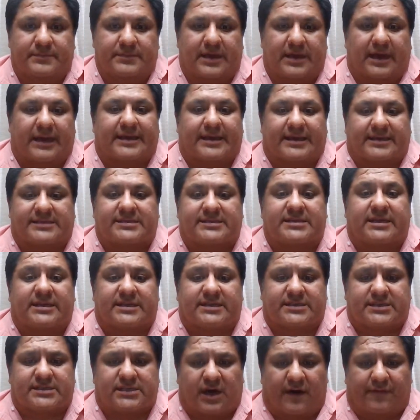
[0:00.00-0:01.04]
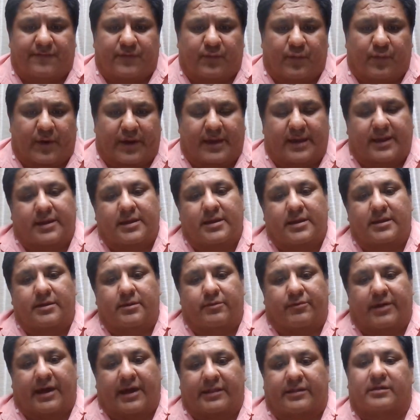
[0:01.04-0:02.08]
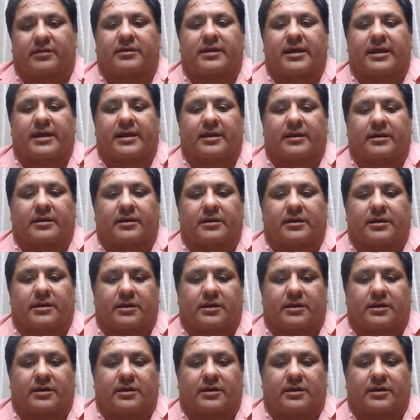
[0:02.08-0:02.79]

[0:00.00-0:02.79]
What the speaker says: I guess in a soft way, rather than